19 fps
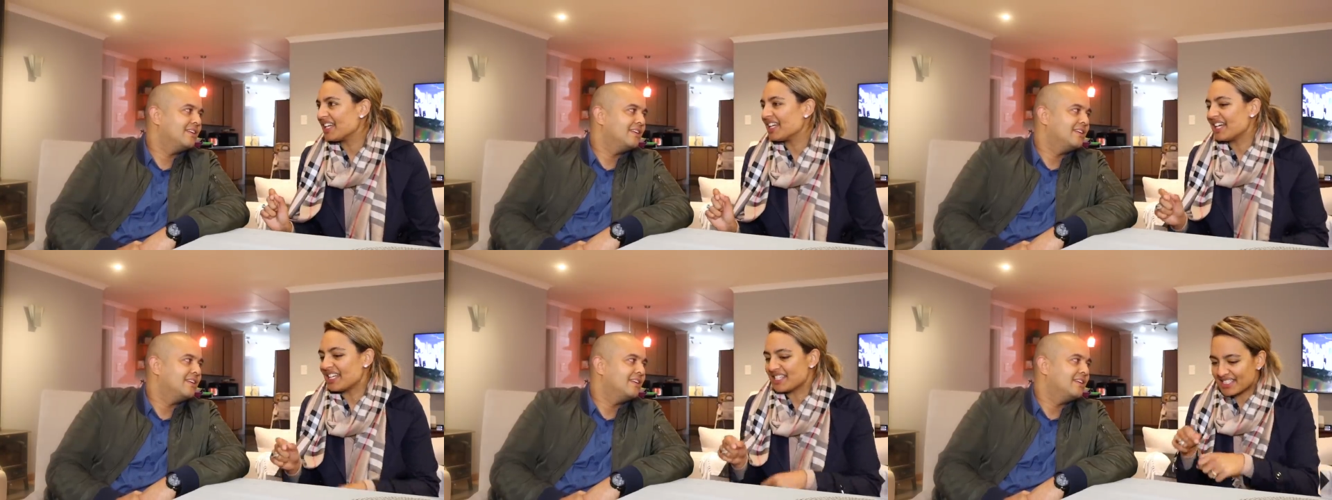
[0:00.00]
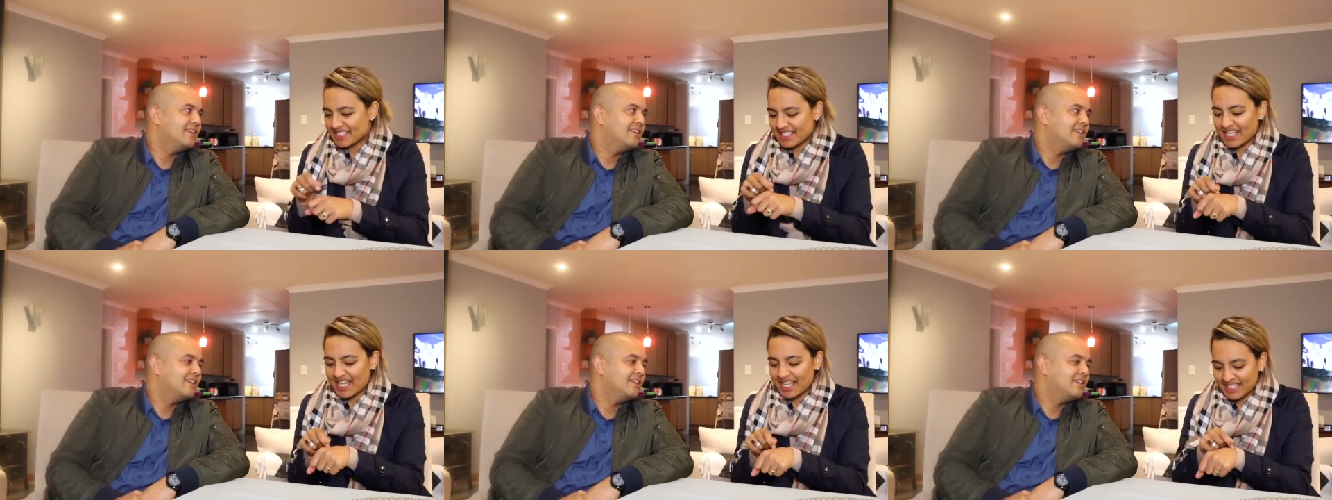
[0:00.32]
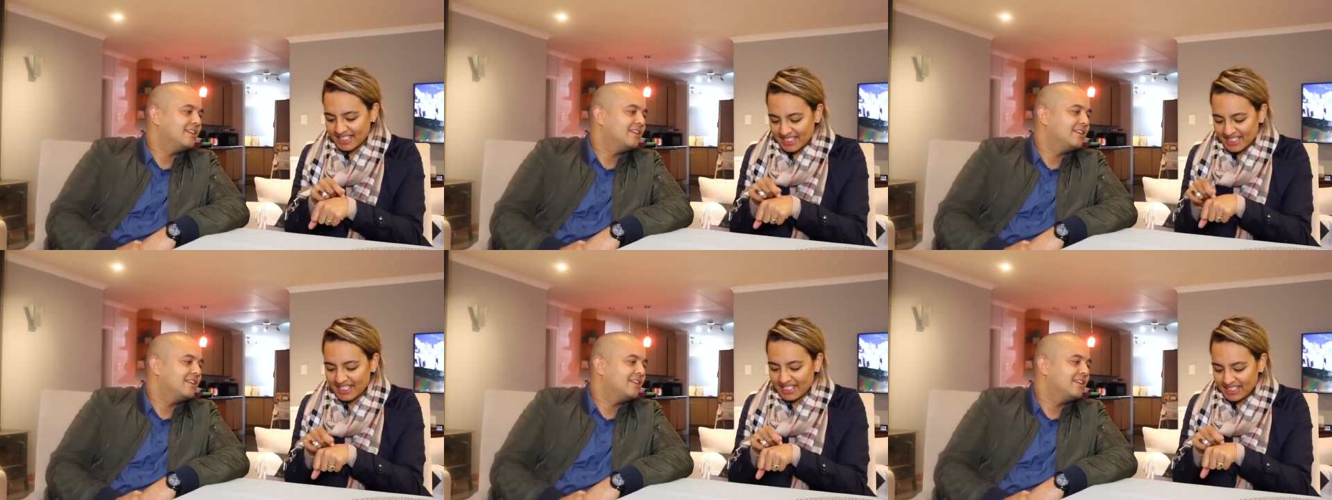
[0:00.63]
Speaker 1: it's like
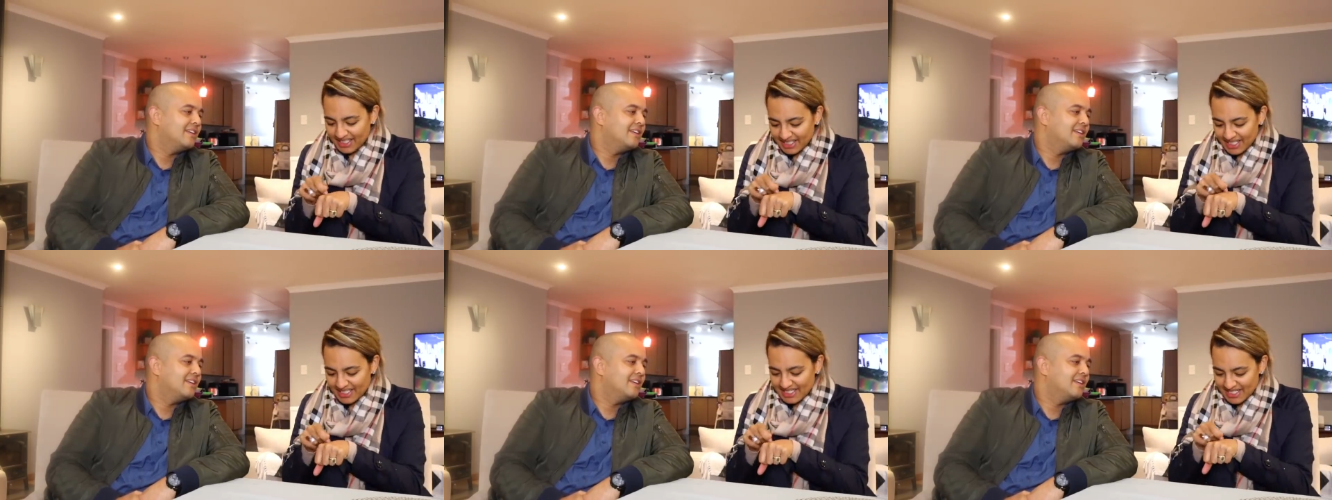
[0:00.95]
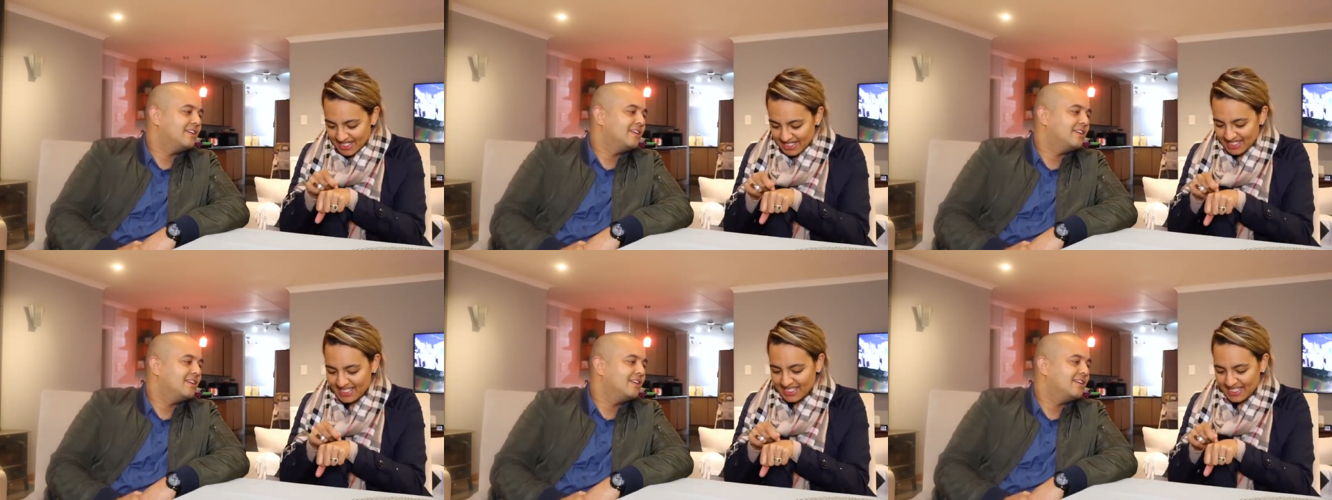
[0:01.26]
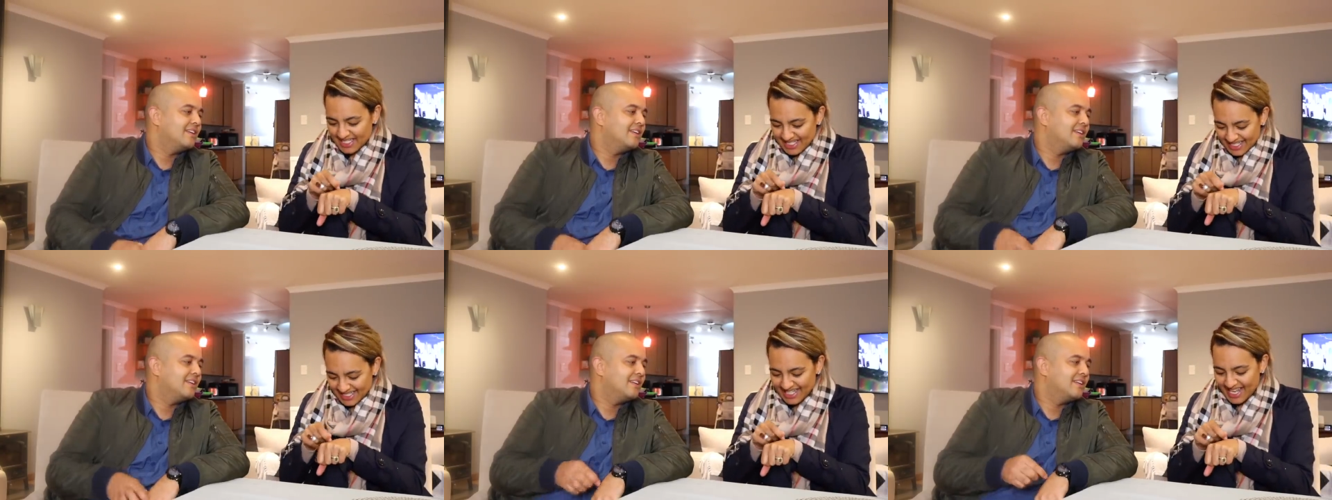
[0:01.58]
literally
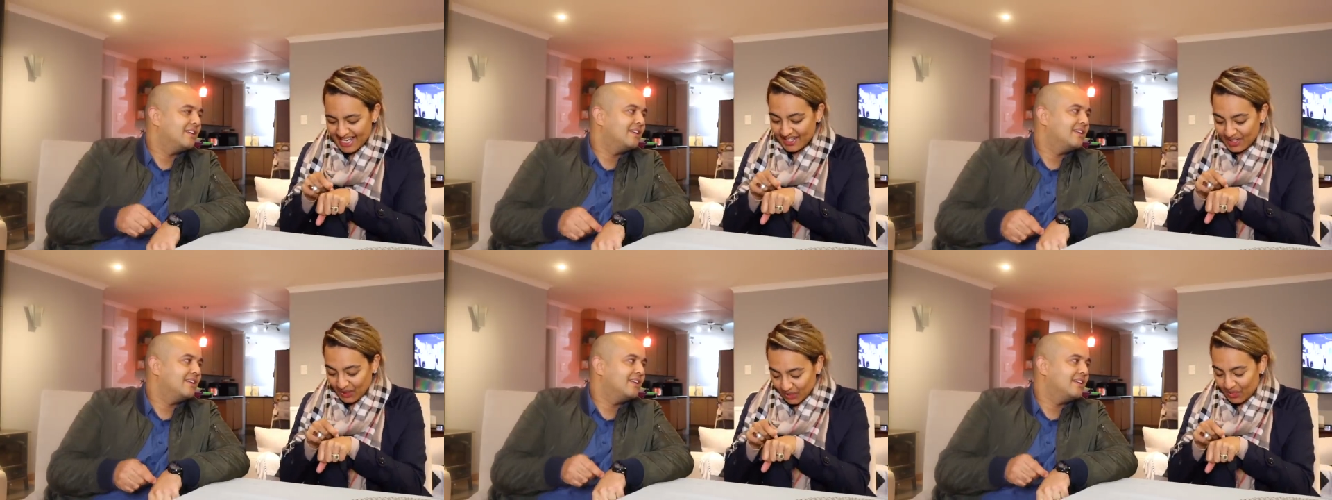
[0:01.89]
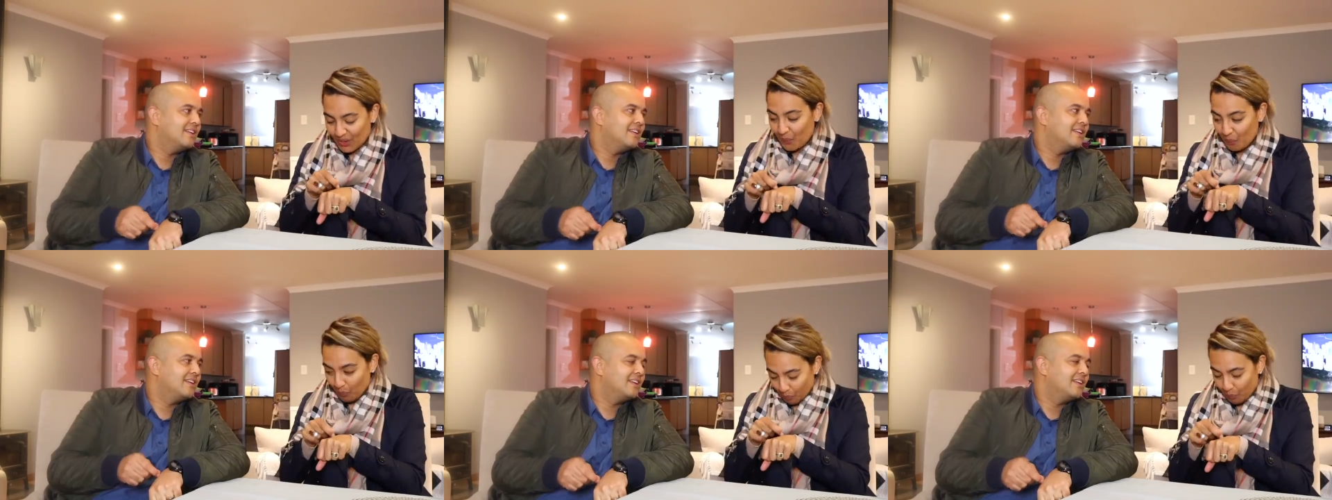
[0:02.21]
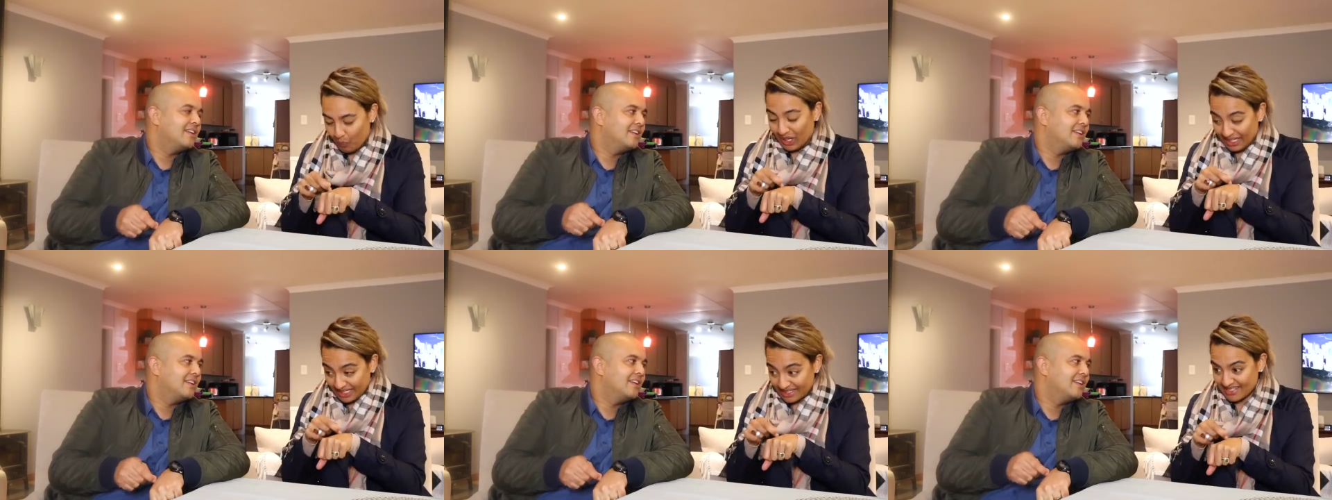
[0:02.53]
like the
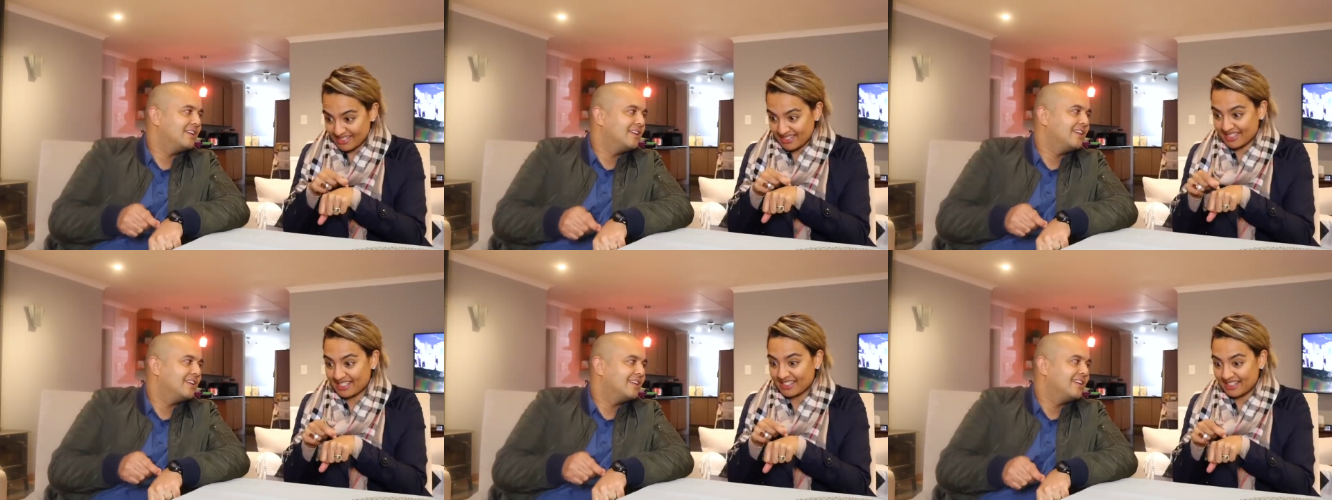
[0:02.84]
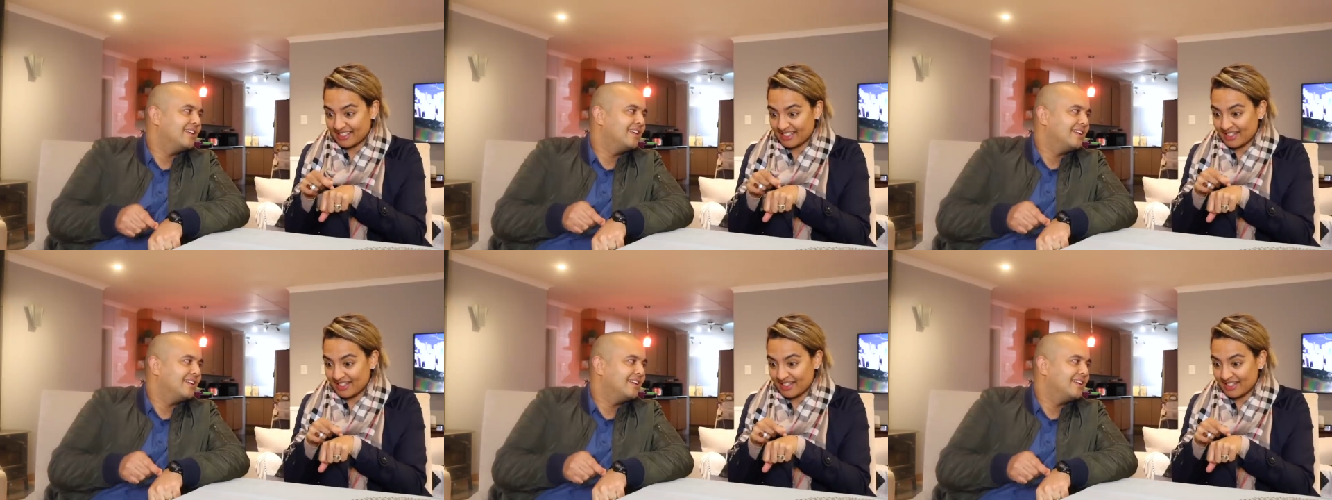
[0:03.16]
worst